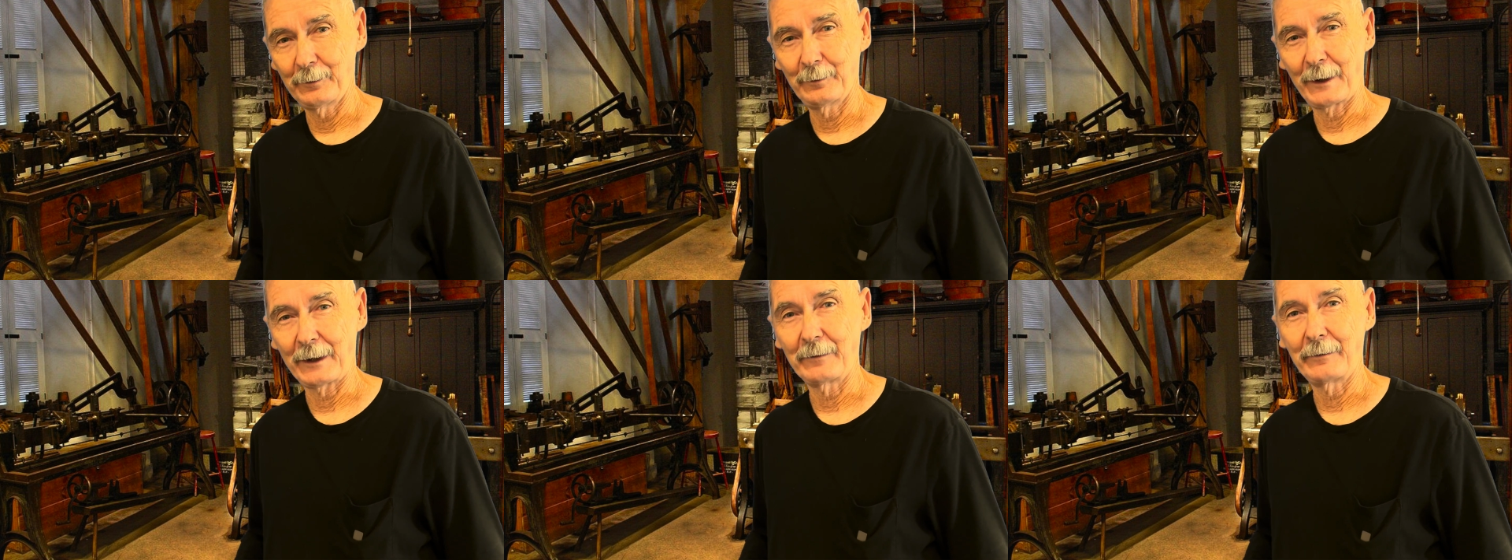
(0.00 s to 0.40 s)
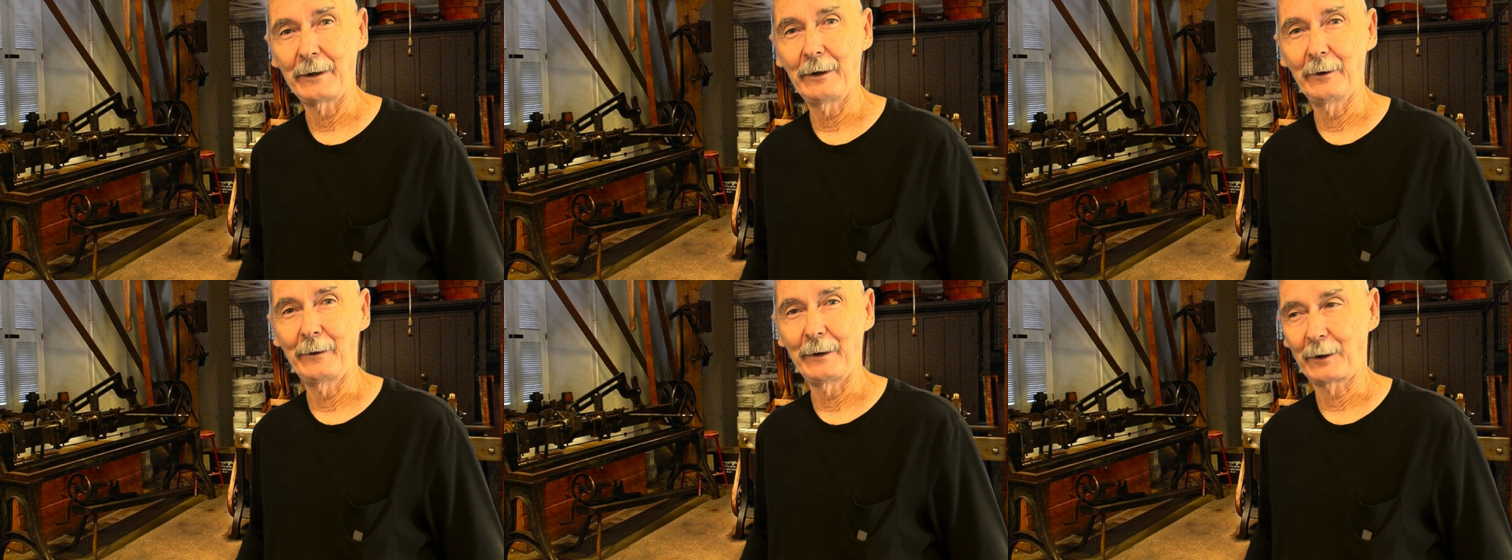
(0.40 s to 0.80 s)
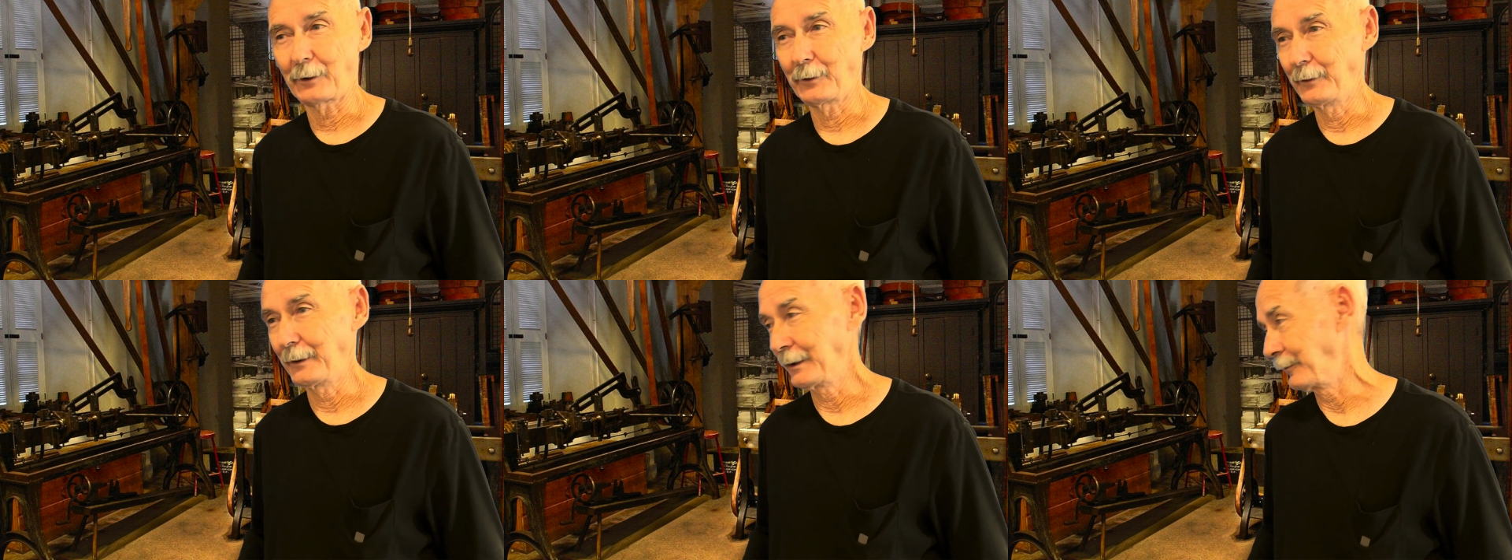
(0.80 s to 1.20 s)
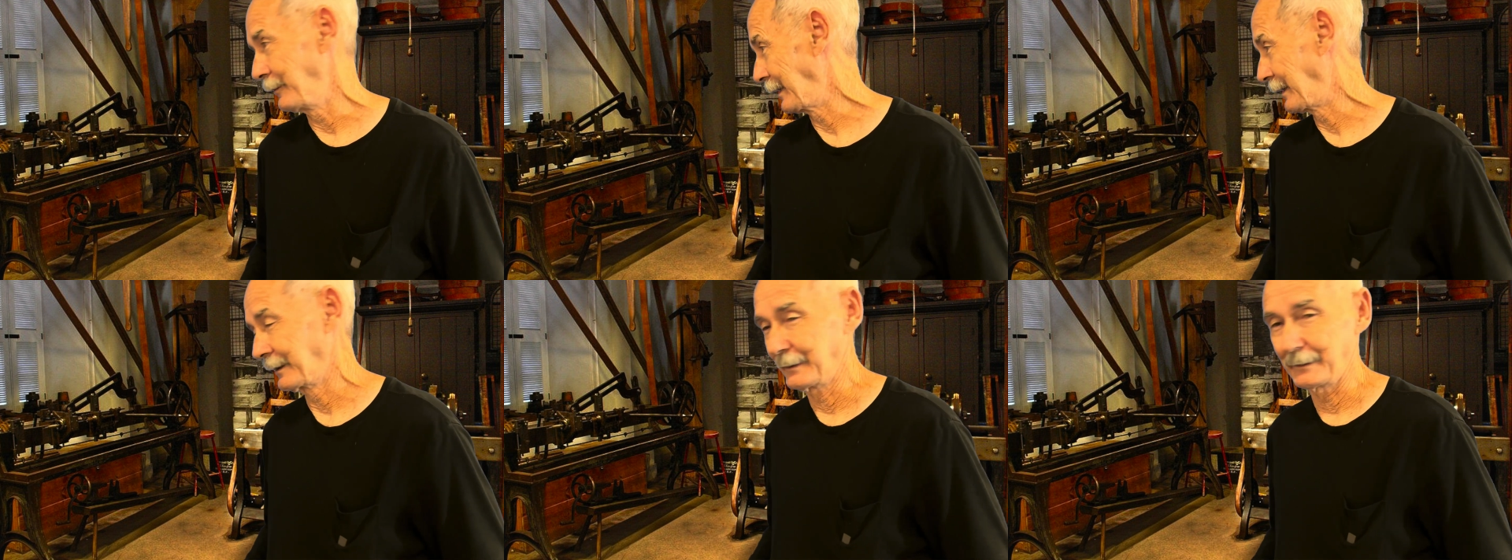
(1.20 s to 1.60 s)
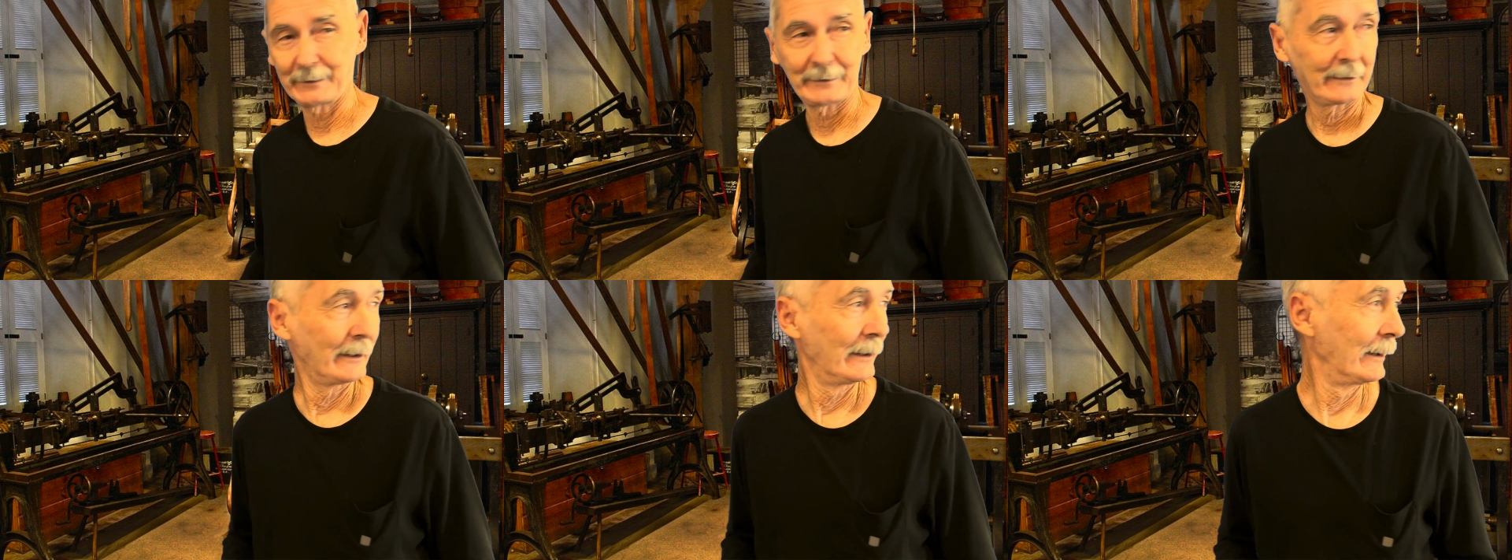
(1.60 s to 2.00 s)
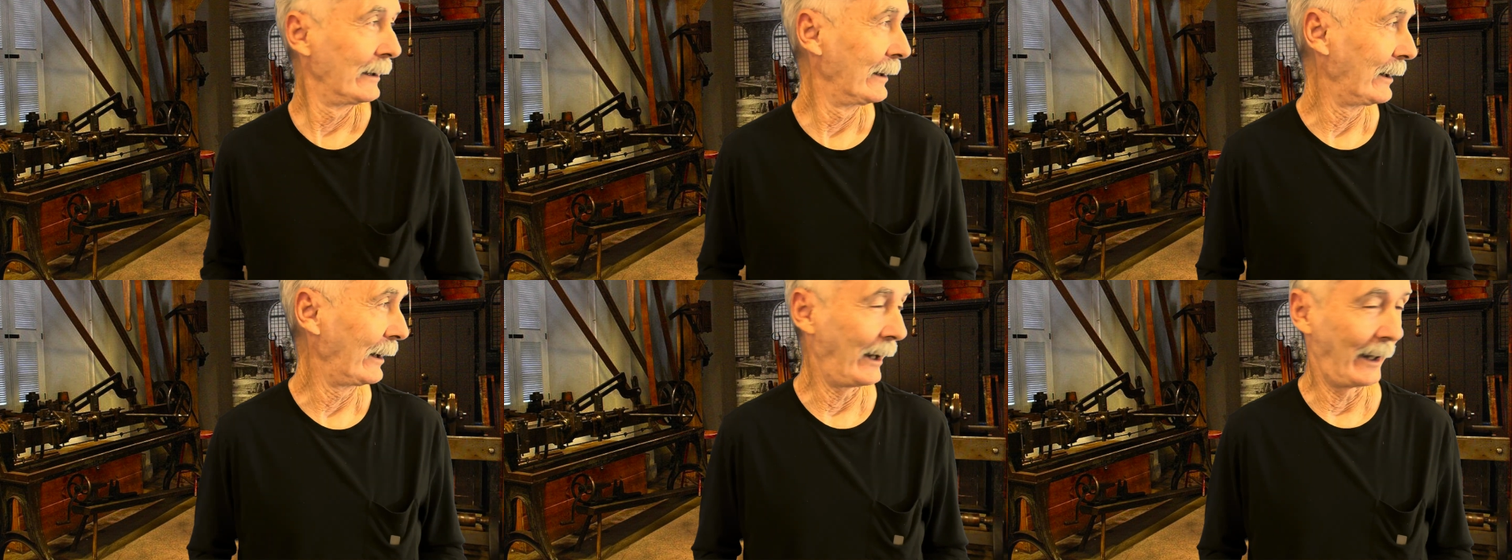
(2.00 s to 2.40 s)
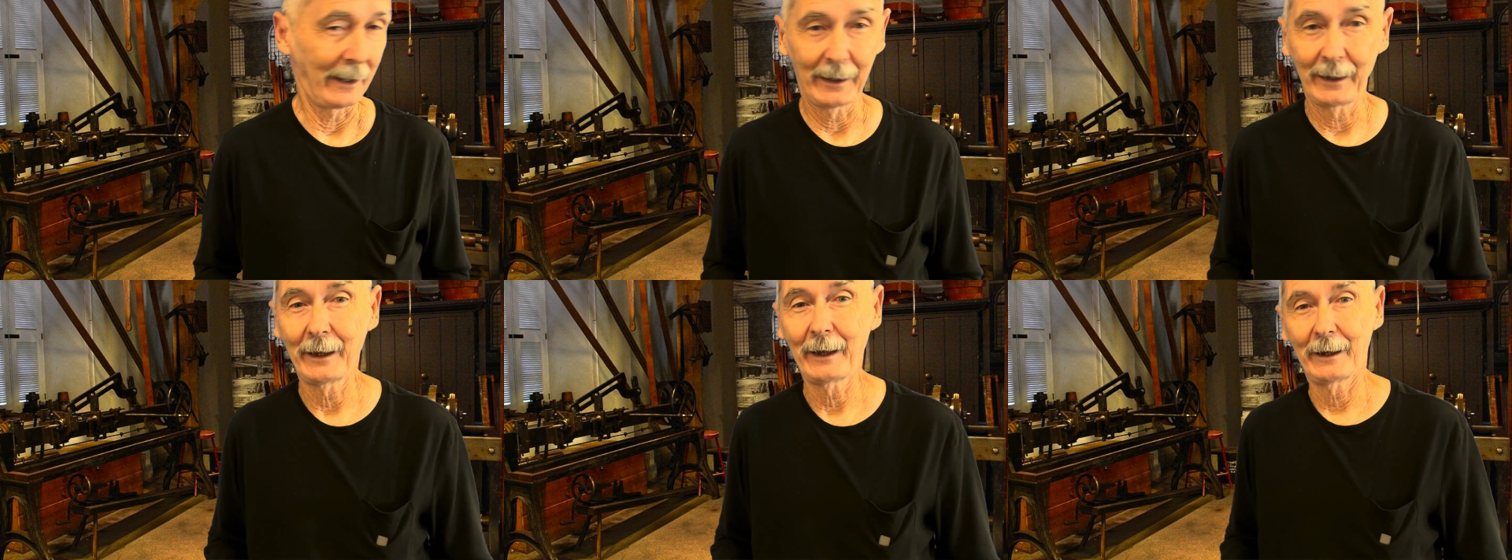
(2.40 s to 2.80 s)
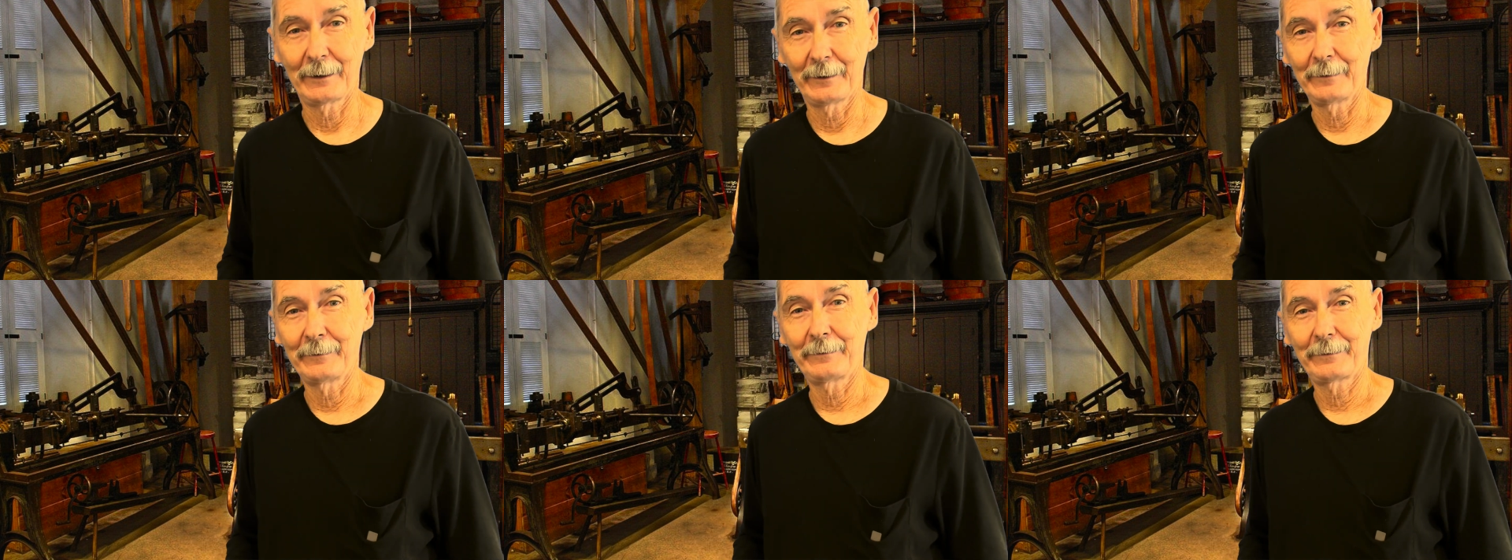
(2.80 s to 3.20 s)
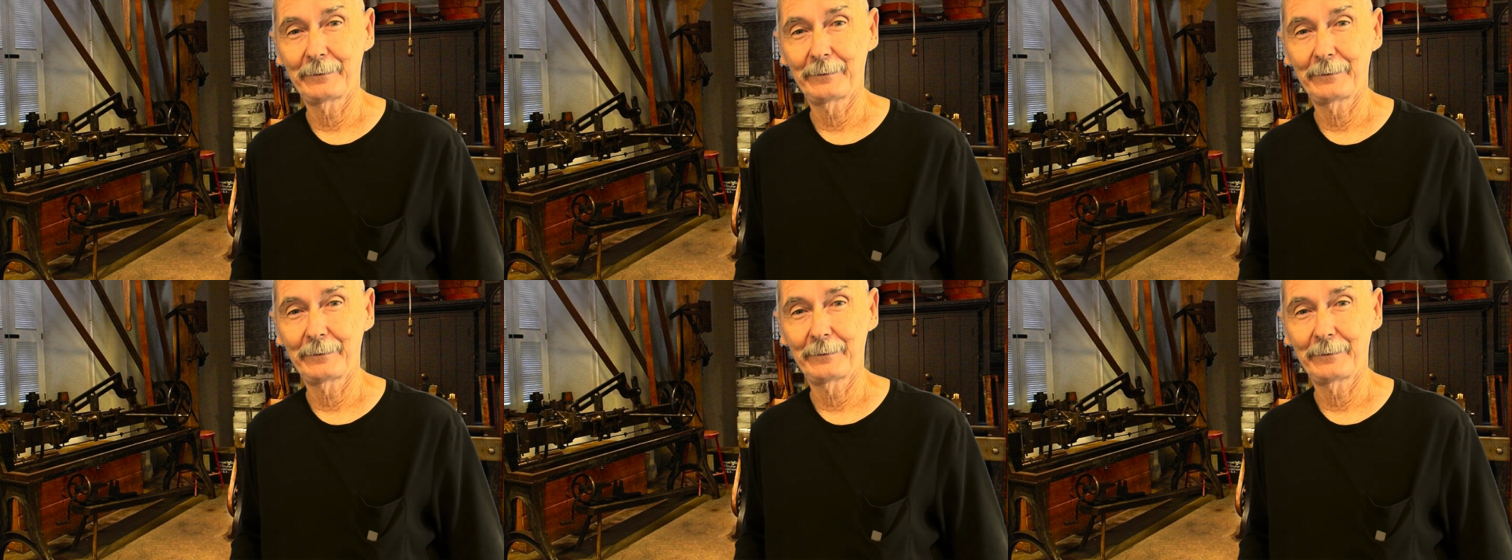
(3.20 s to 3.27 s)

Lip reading: make a video and include it, because I have